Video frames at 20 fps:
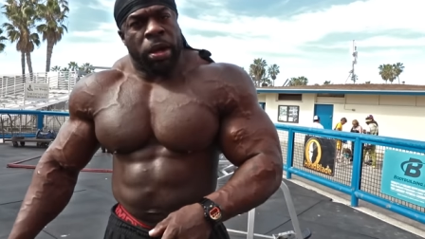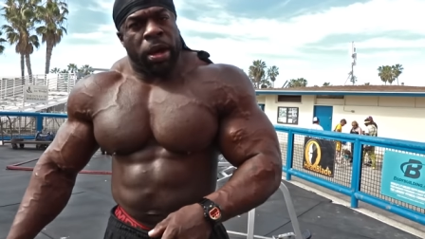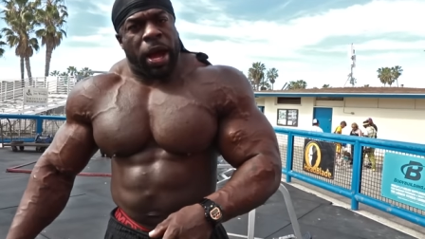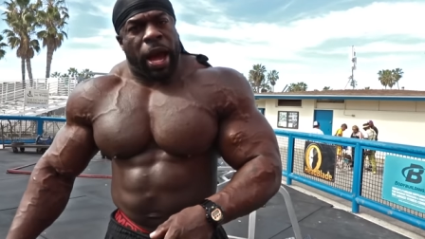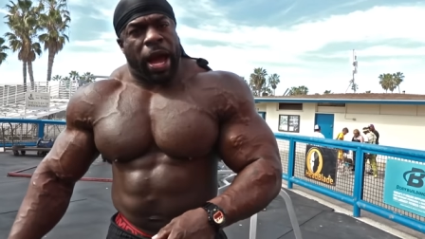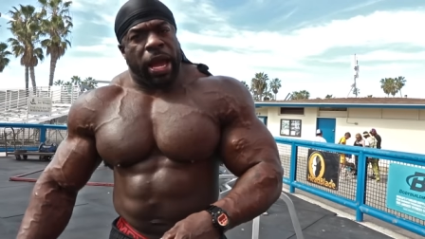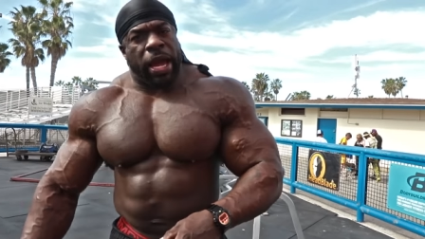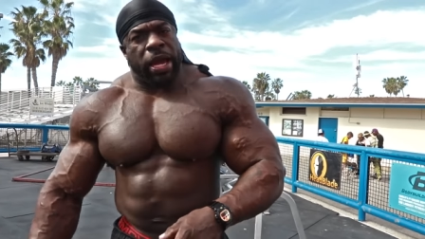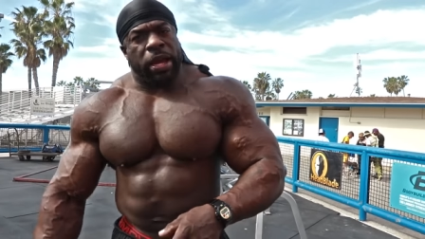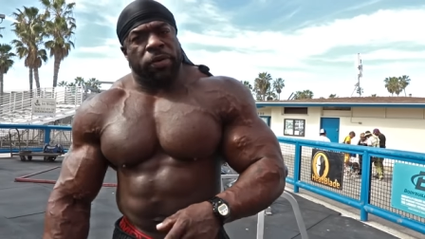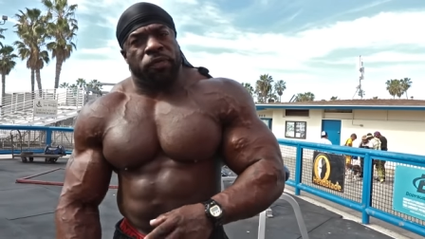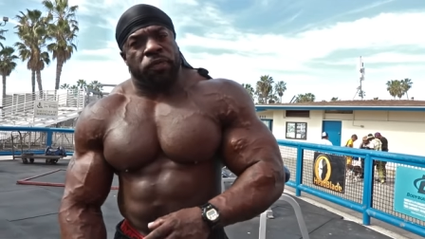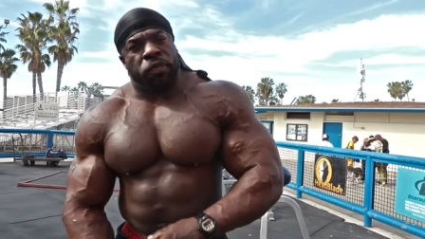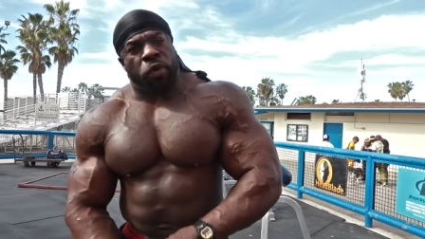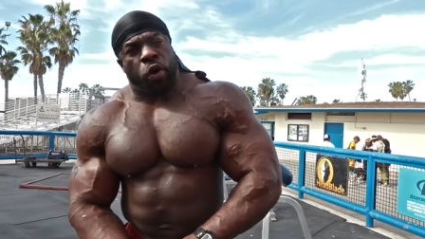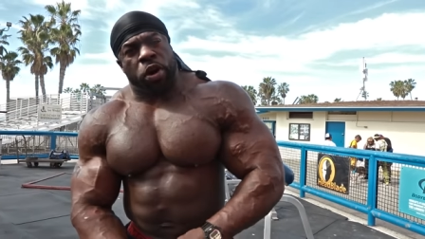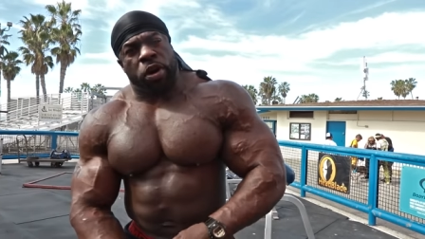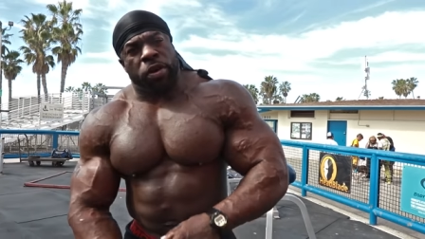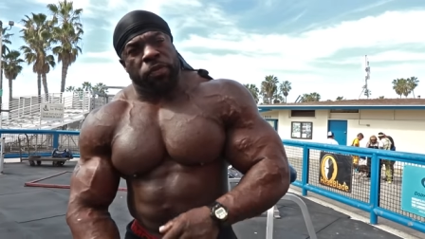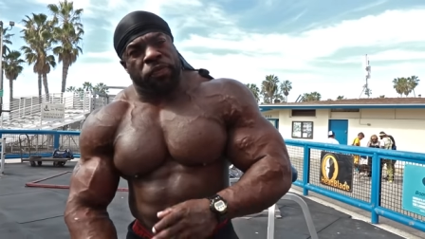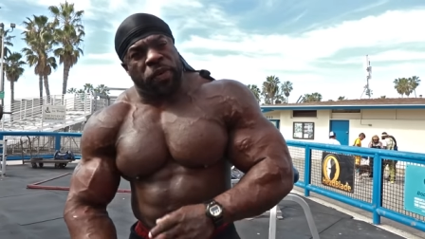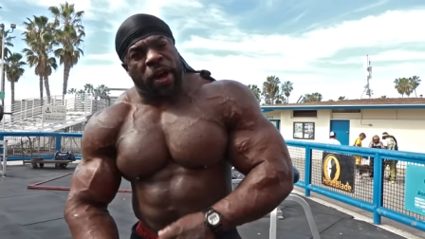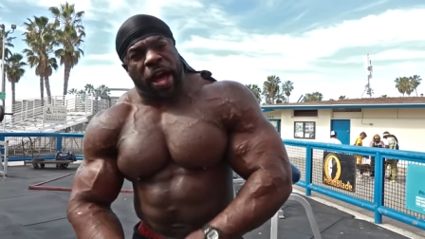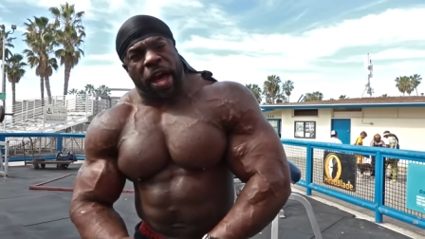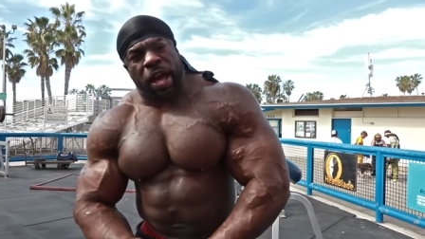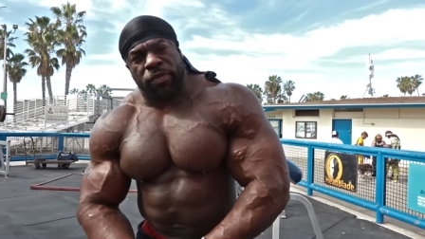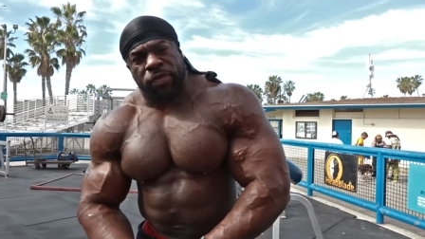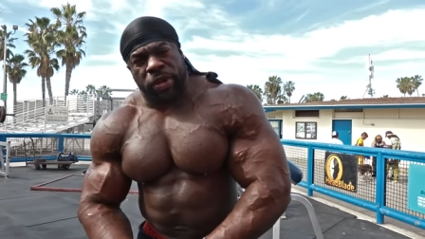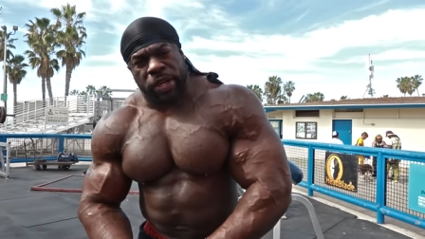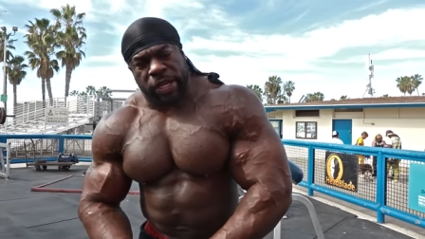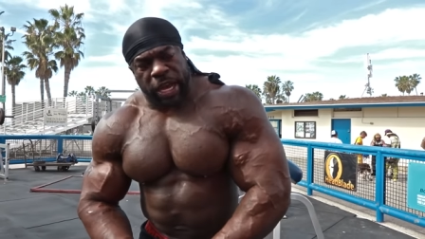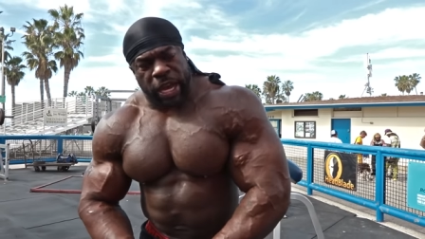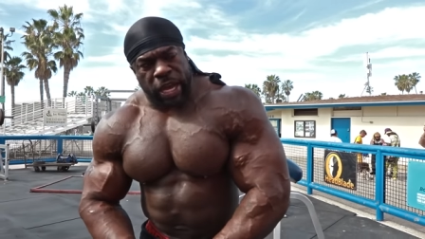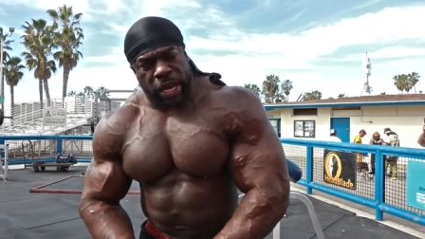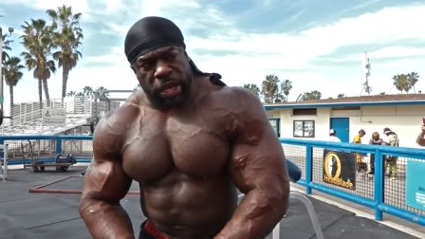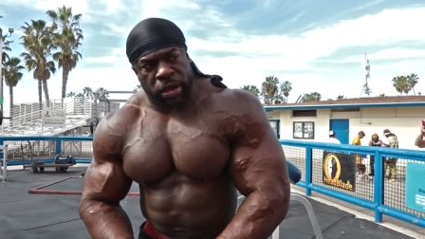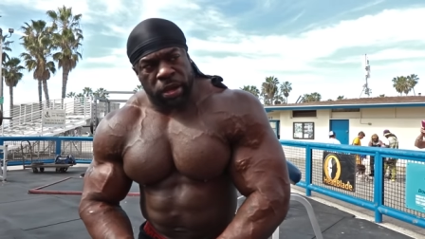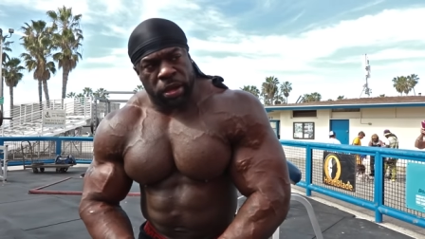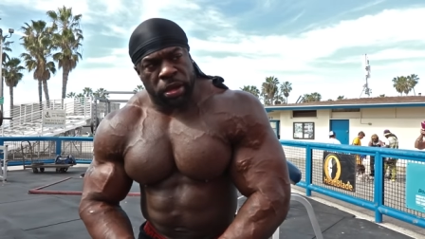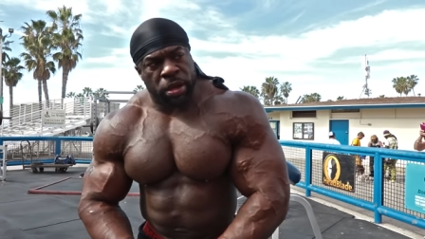I ate 4 to 5 a
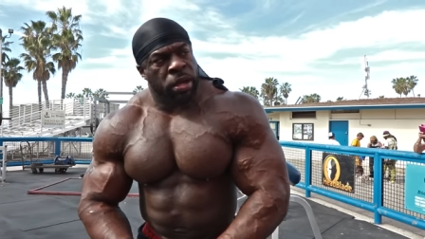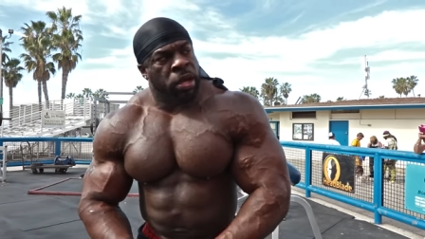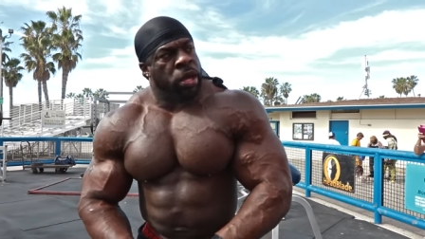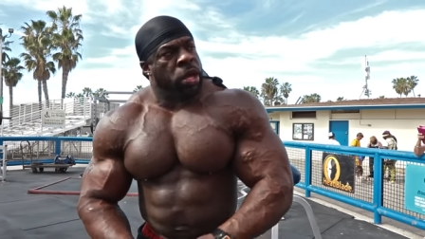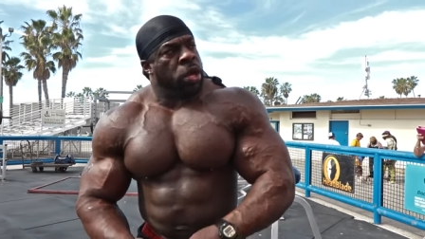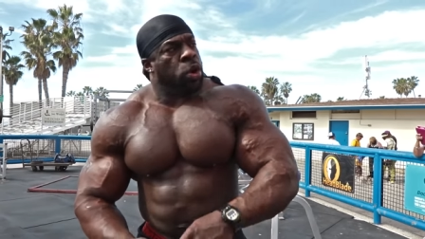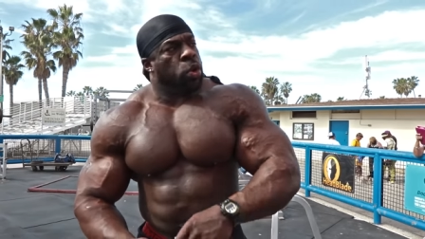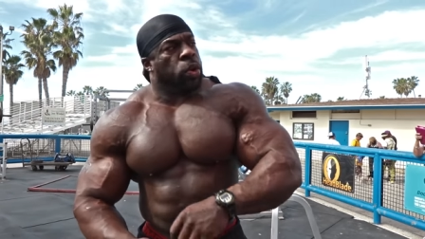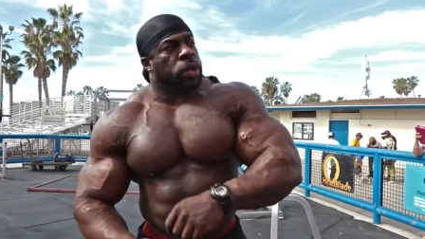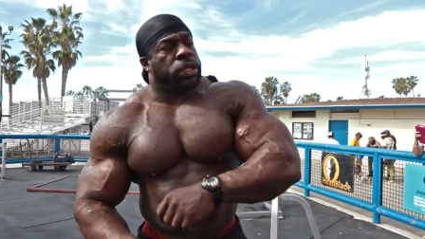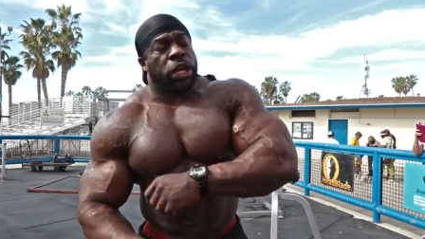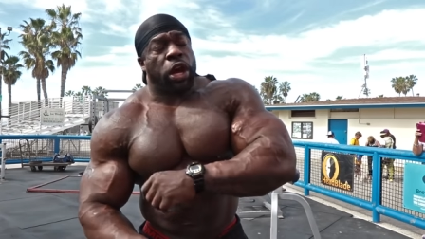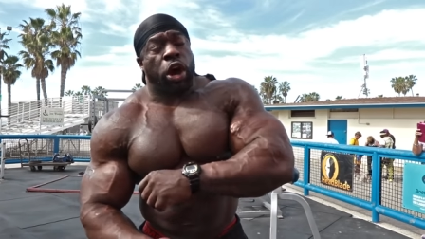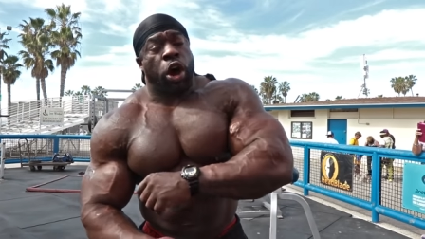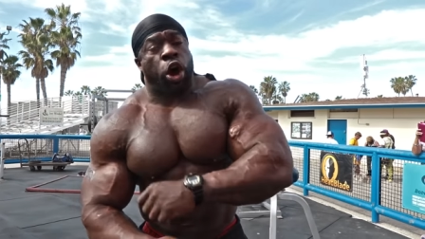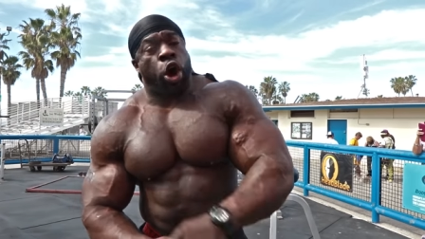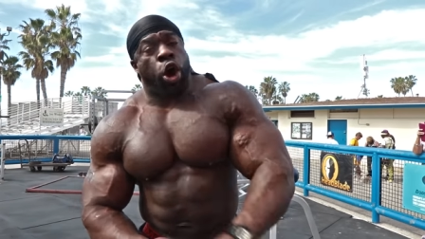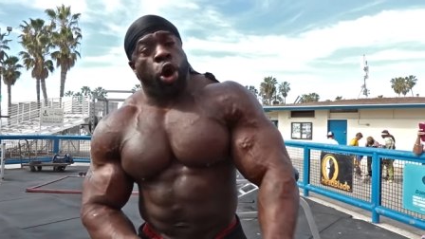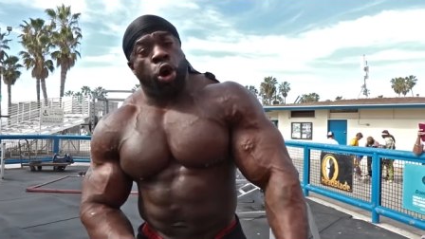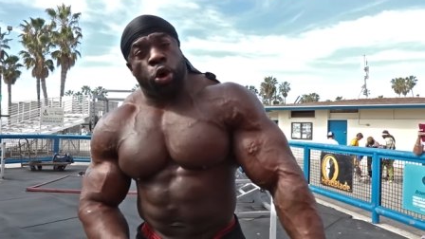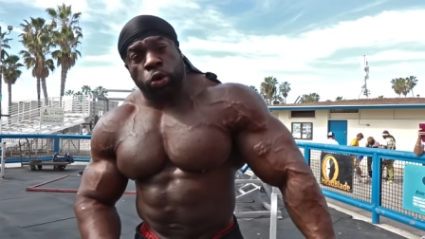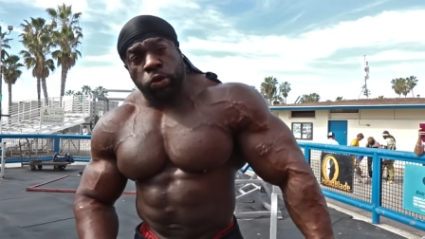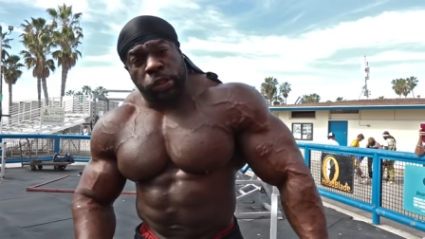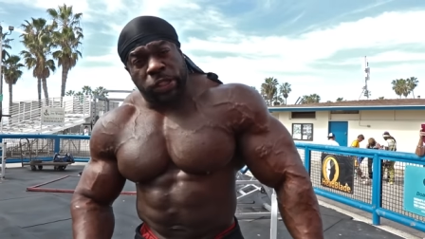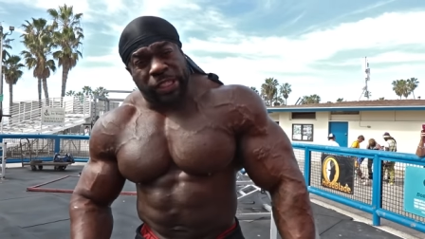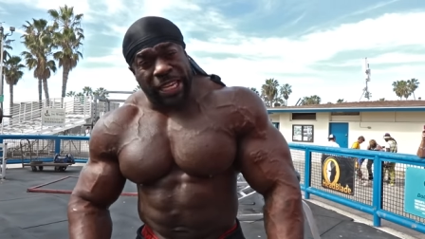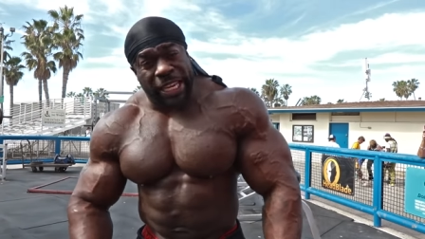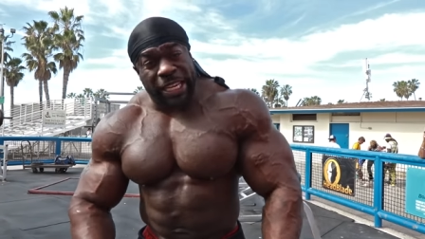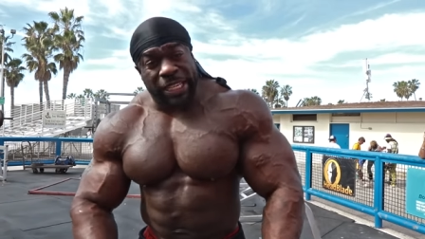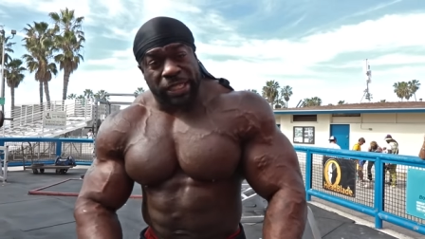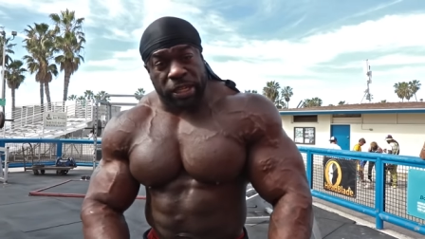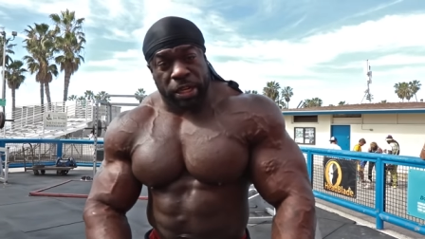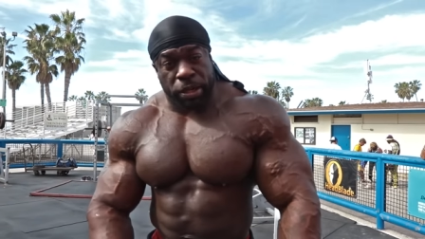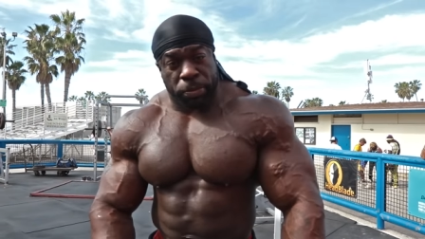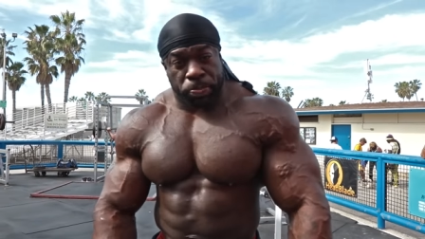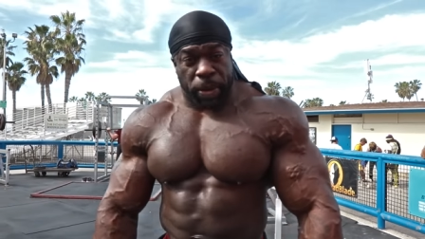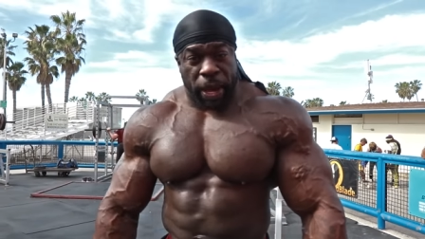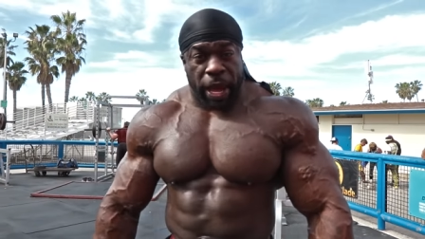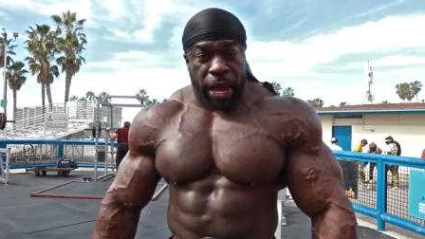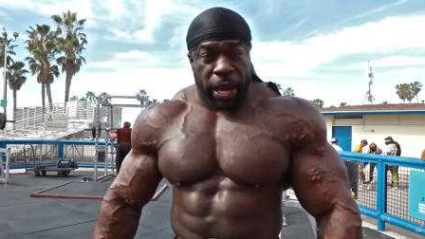day with the whole seasoning
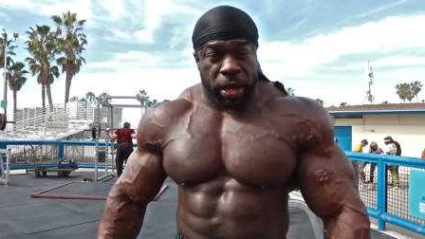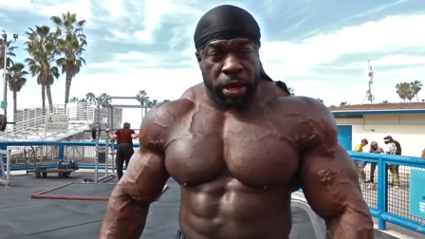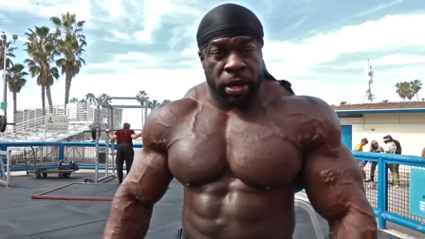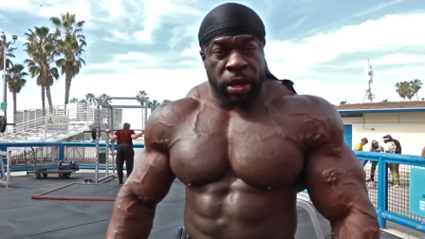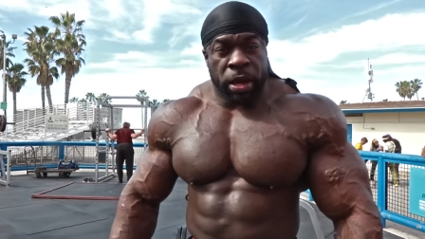pack.